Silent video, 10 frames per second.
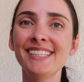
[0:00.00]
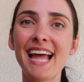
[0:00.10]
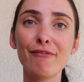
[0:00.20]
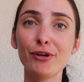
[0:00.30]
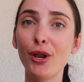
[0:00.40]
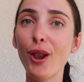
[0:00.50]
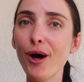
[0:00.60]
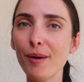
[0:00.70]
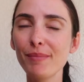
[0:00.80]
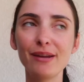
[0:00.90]
have an
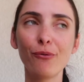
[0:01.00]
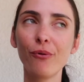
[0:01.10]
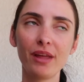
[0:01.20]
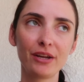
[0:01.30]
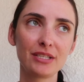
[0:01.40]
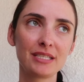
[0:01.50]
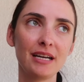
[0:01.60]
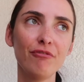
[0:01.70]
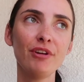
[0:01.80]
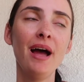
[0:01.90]
alarm and all that good
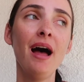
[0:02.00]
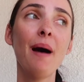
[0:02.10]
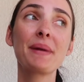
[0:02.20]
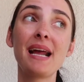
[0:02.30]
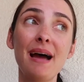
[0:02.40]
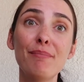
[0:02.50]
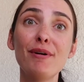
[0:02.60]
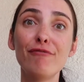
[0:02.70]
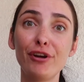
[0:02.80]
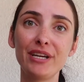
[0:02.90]
stuff. But I am
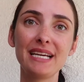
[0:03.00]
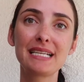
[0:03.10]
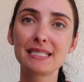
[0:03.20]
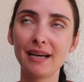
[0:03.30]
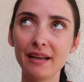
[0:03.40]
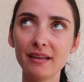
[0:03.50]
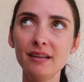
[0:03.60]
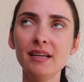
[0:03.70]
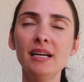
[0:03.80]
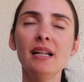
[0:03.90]
very excited.